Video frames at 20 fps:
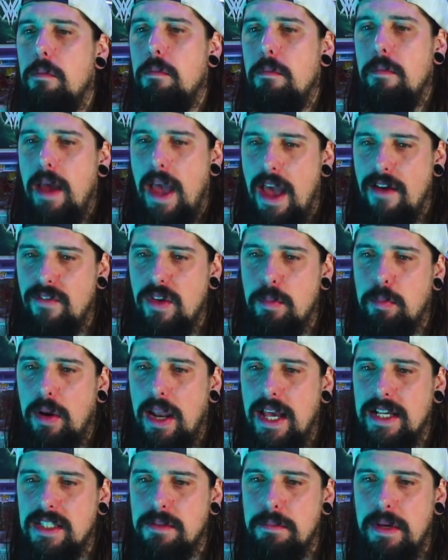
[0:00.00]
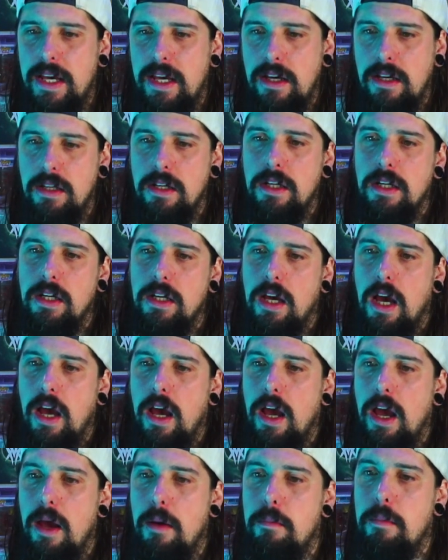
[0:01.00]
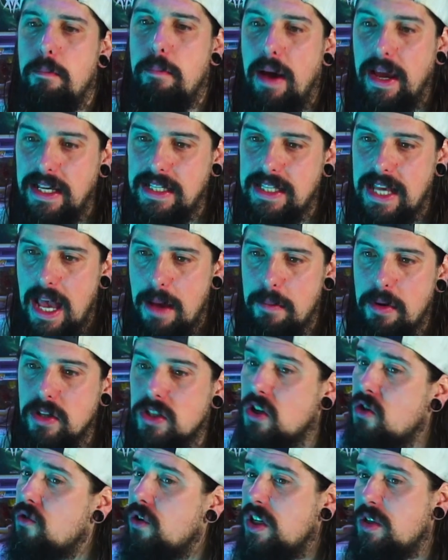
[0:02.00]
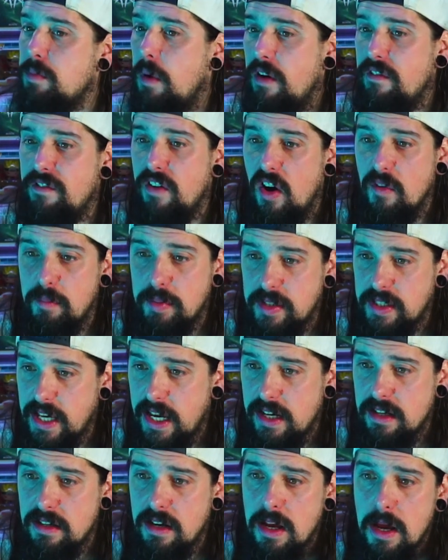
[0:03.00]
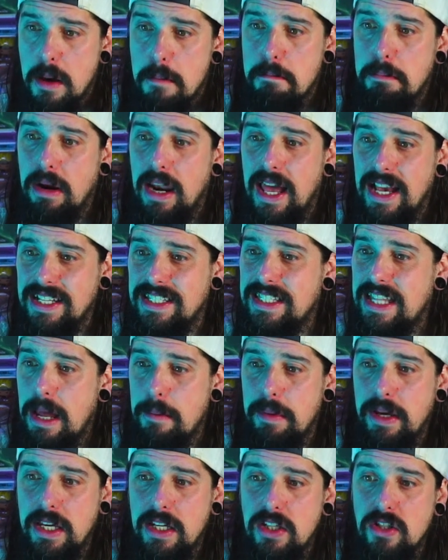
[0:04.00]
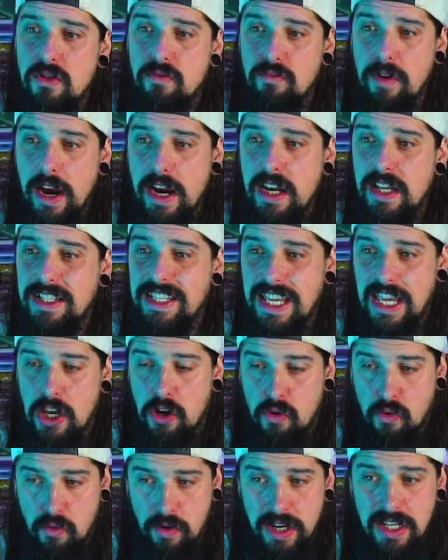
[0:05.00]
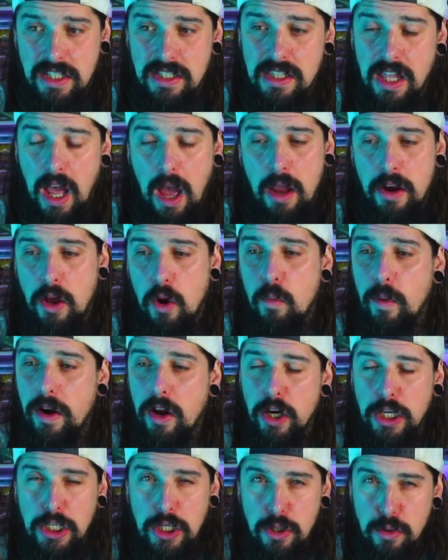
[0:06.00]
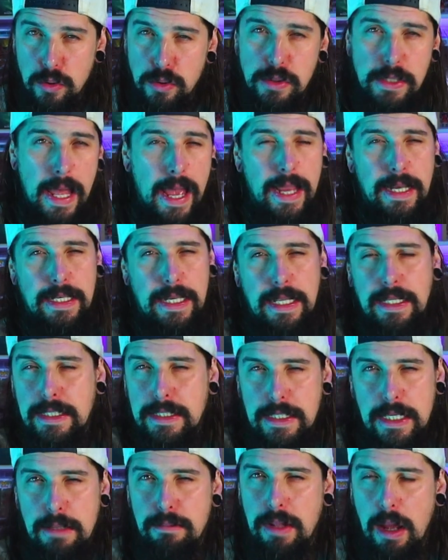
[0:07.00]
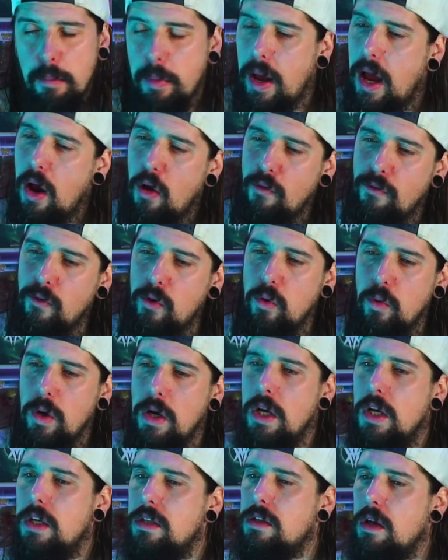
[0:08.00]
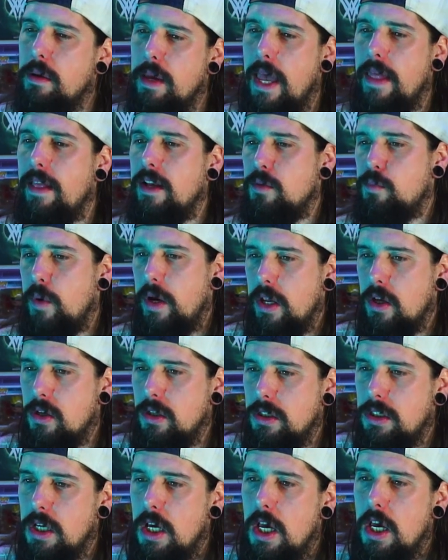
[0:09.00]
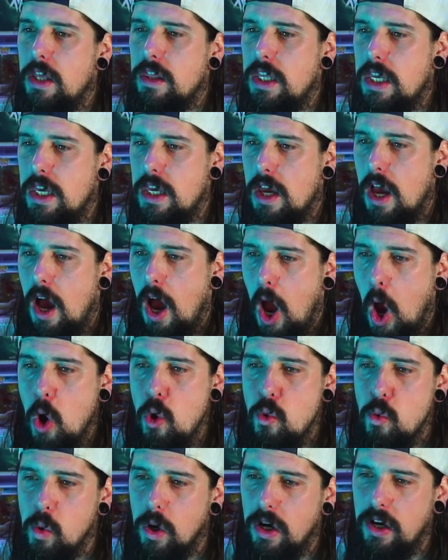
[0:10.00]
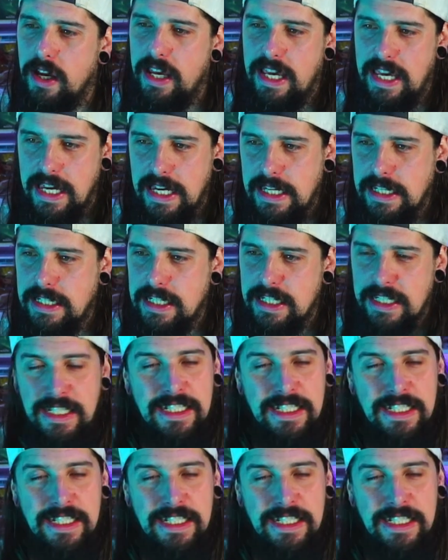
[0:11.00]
Heavy Plasma. Base ammo is increased by 5%. Blast damage radius increased. I know when I used that, it didn't seem that powerful. So yeah, that's pretty good. The overheat.